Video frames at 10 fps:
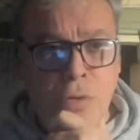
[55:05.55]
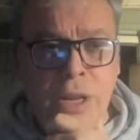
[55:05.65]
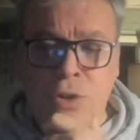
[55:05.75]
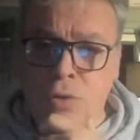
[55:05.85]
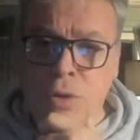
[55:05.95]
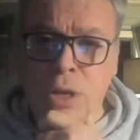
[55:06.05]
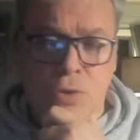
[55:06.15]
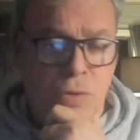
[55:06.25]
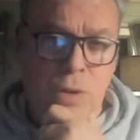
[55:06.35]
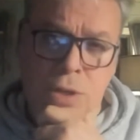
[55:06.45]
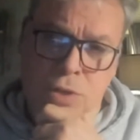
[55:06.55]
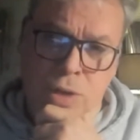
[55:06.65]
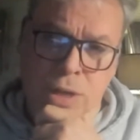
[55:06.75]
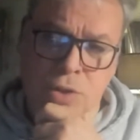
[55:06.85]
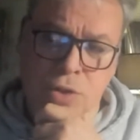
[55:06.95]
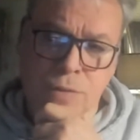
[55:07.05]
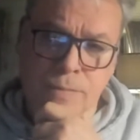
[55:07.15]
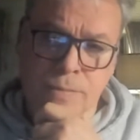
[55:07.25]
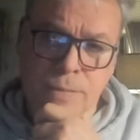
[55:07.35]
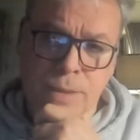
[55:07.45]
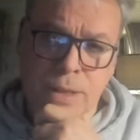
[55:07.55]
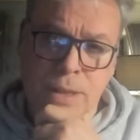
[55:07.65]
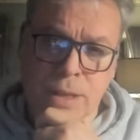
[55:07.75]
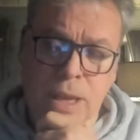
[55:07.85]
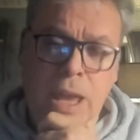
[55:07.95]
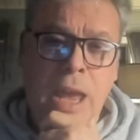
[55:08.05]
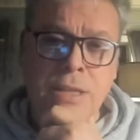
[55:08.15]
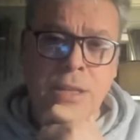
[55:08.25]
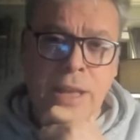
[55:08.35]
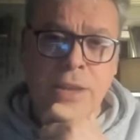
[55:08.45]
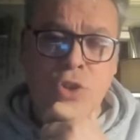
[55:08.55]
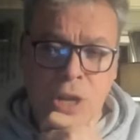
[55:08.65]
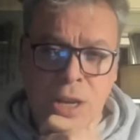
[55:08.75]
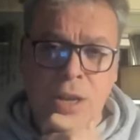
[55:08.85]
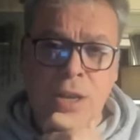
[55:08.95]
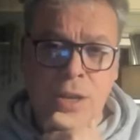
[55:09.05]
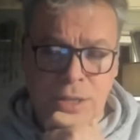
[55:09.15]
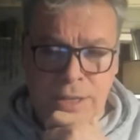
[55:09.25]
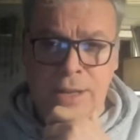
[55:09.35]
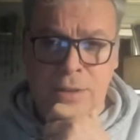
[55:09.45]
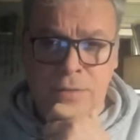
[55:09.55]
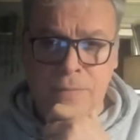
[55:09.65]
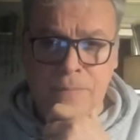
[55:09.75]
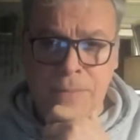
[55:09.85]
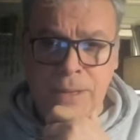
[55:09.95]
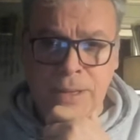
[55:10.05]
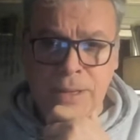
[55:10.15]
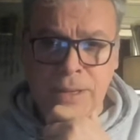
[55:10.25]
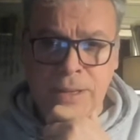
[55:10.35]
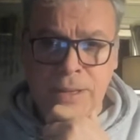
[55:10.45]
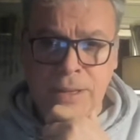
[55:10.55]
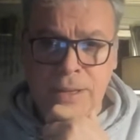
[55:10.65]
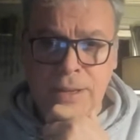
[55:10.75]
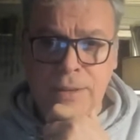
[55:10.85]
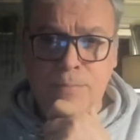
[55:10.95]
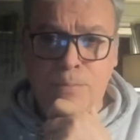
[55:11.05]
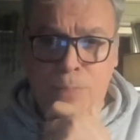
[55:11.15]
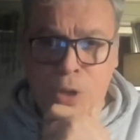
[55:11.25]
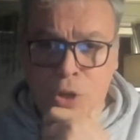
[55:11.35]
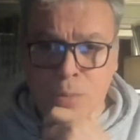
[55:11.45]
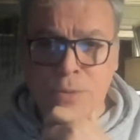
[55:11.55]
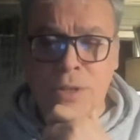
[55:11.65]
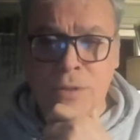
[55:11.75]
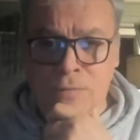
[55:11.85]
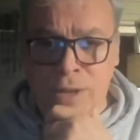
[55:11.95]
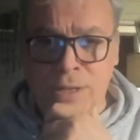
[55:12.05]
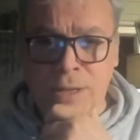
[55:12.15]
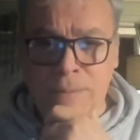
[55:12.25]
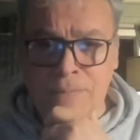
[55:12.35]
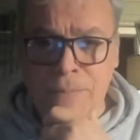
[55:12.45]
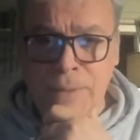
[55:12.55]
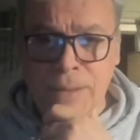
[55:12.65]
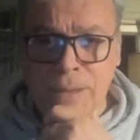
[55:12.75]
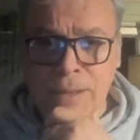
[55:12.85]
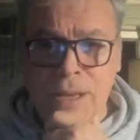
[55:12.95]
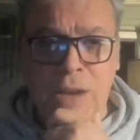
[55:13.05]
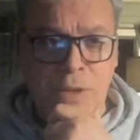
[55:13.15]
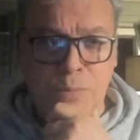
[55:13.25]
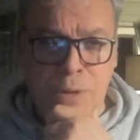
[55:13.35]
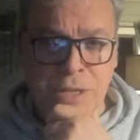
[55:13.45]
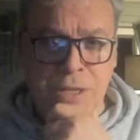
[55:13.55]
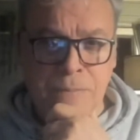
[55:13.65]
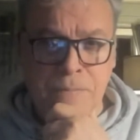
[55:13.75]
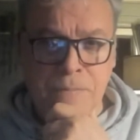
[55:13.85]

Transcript: truly, truly strange is that then Janet herself becomes the victim of this precedent.